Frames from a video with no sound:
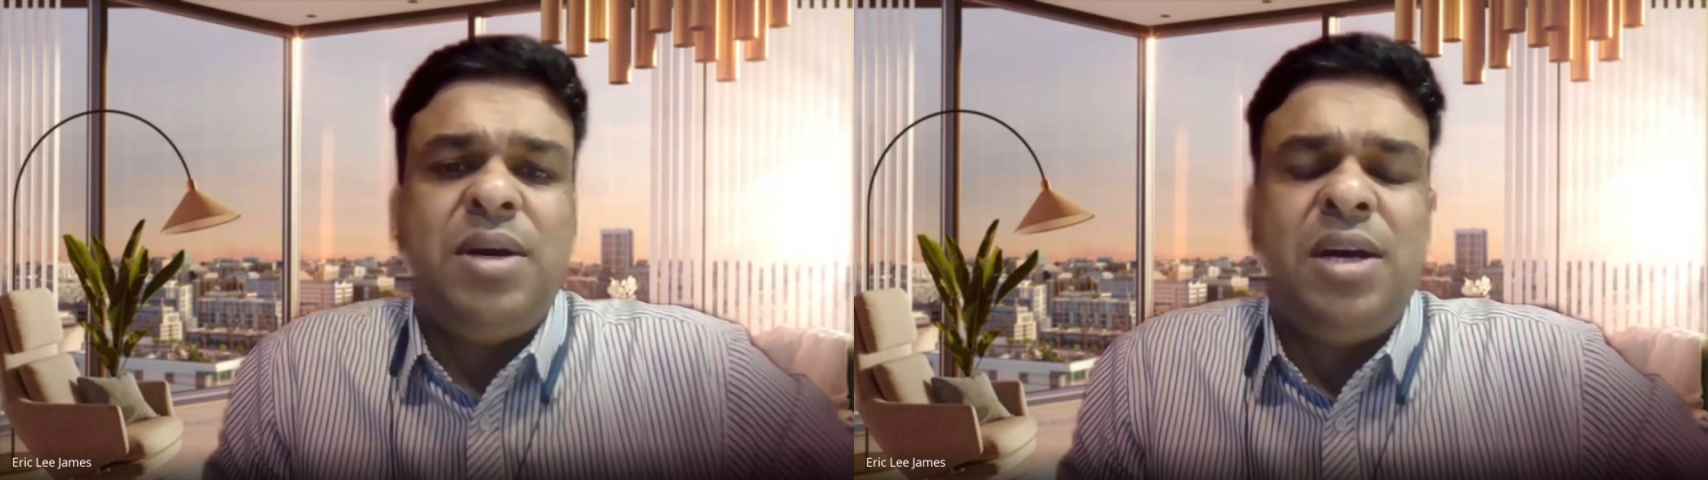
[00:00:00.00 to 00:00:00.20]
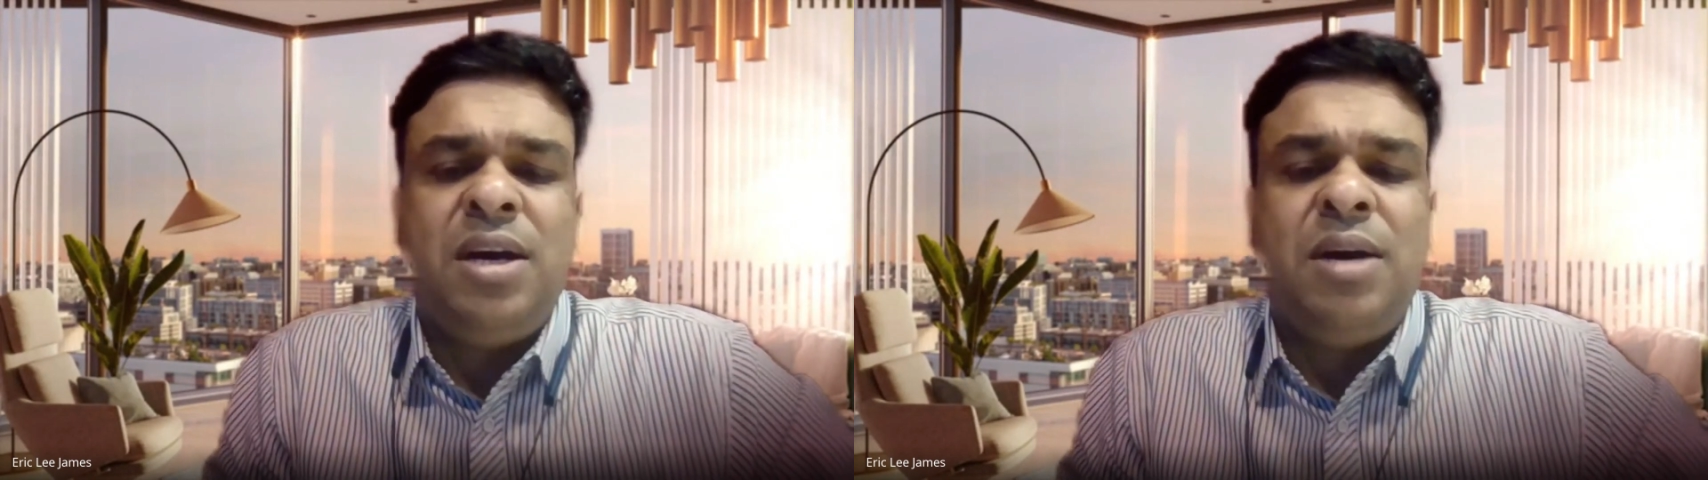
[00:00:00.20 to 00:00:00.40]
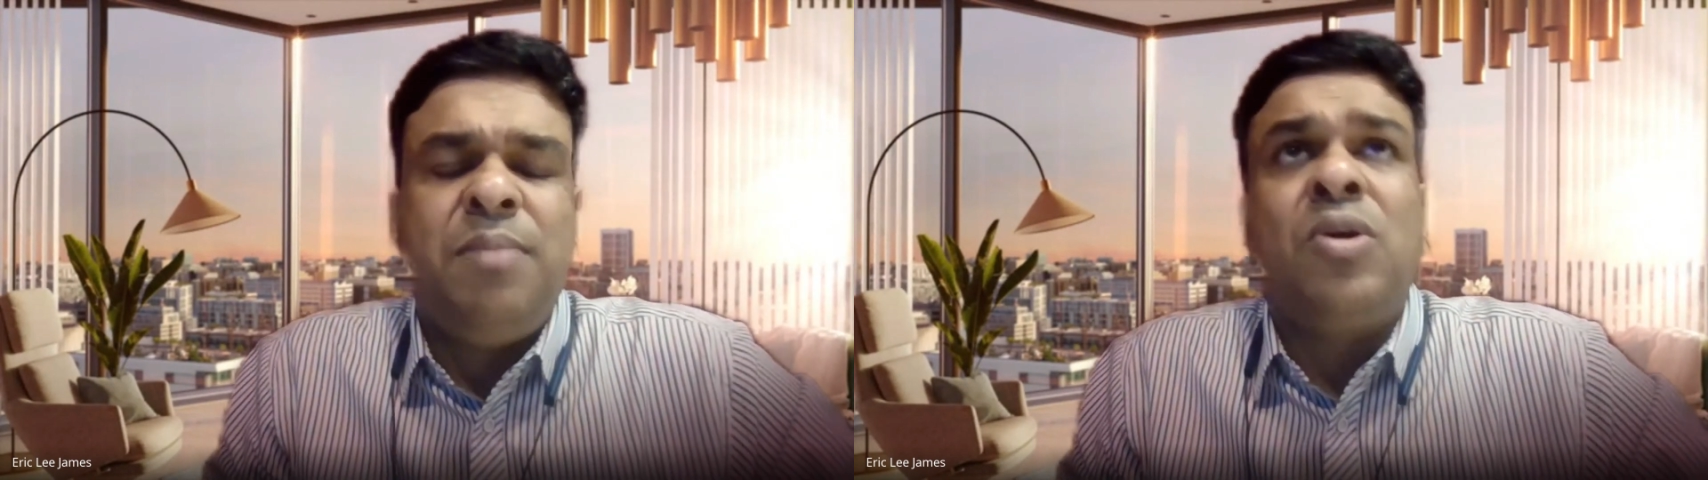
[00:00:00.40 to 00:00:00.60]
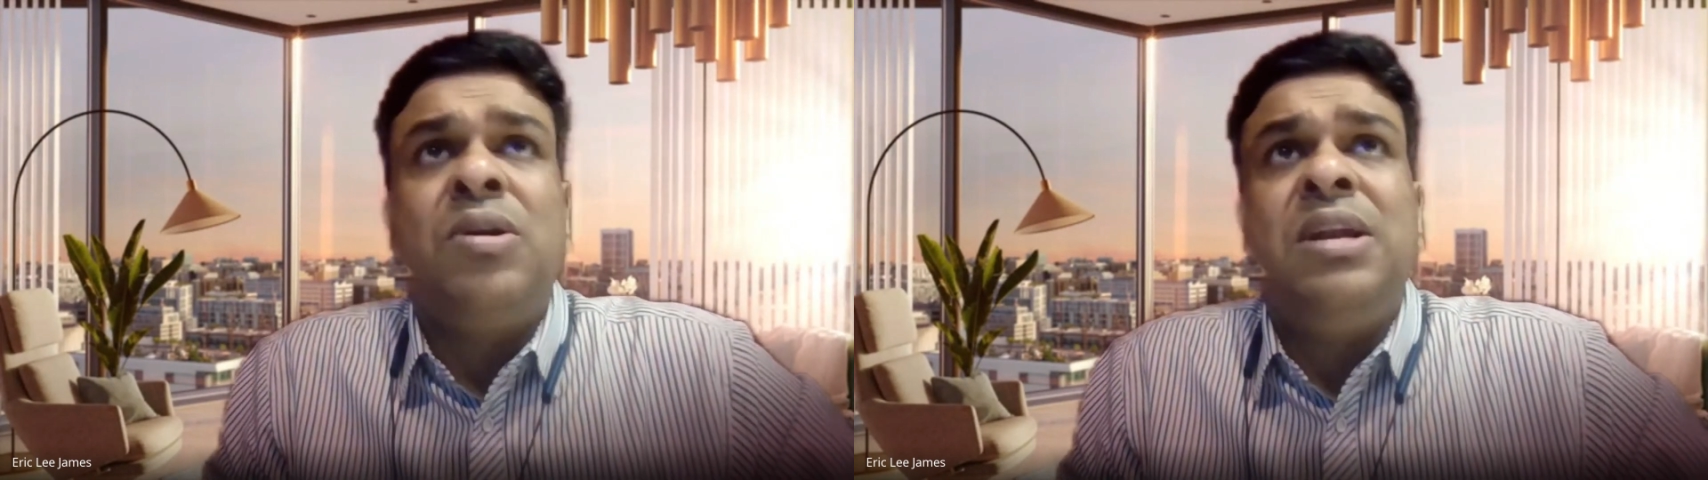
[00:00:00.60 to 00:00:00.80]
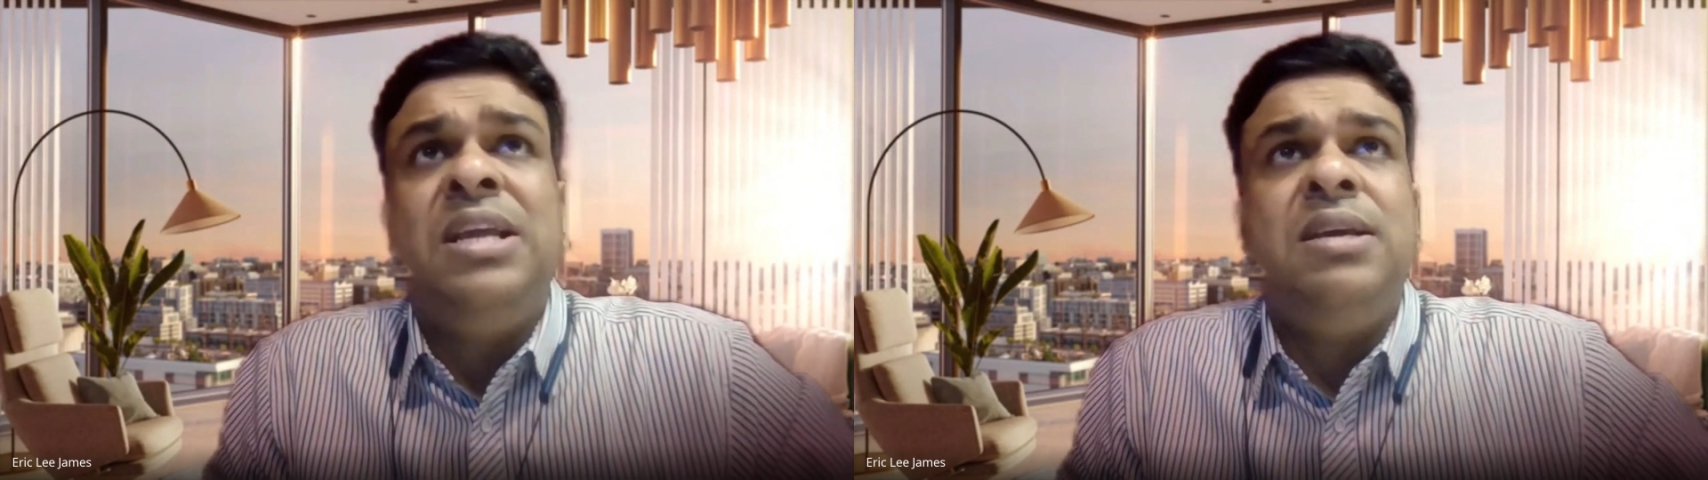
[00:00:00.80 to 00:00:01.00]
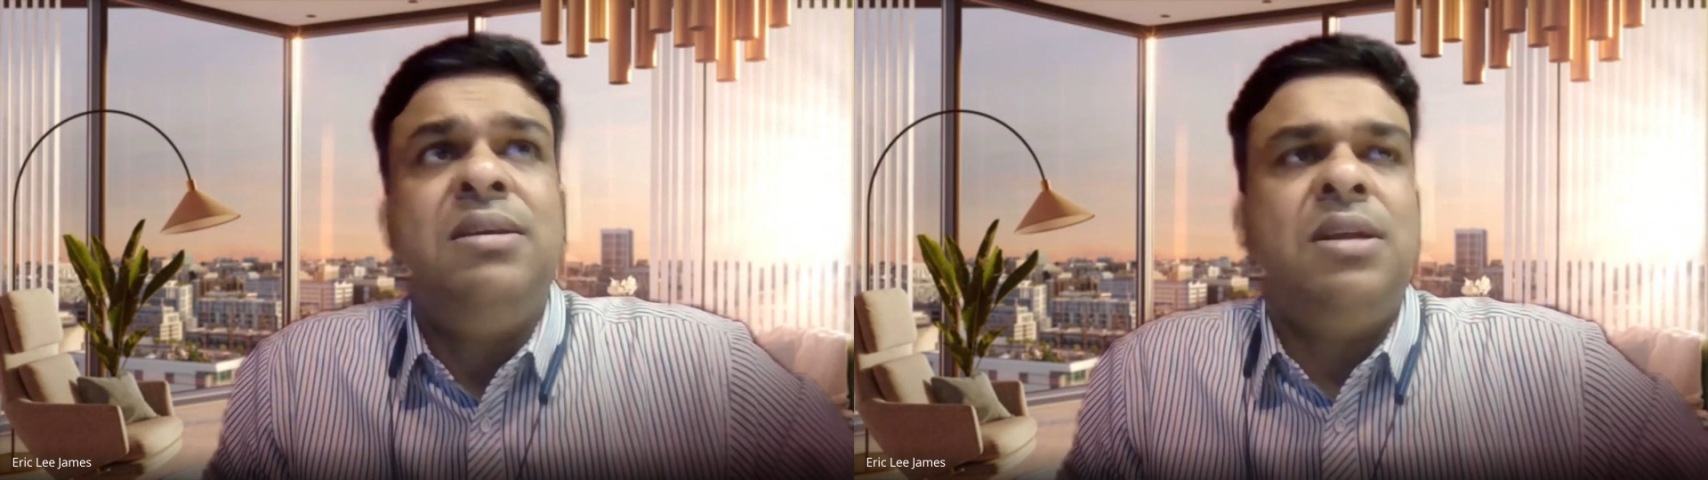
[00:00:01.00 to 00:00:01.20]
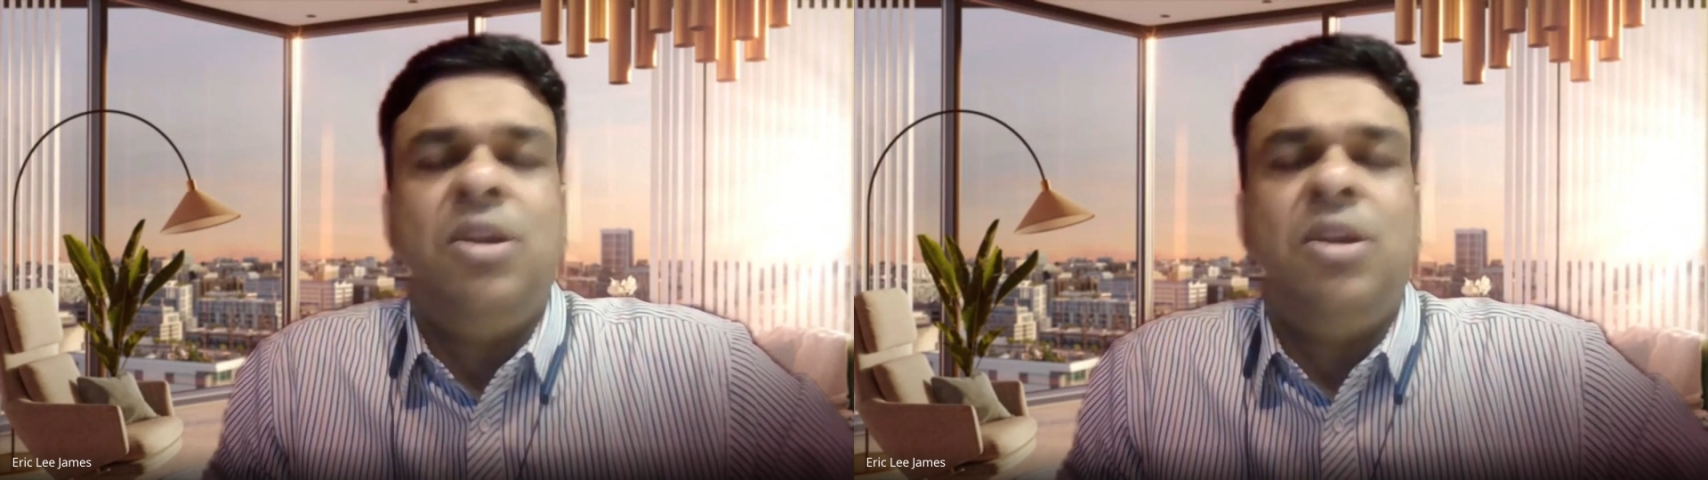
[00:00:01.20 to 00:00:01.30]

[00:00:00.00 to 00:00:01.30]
a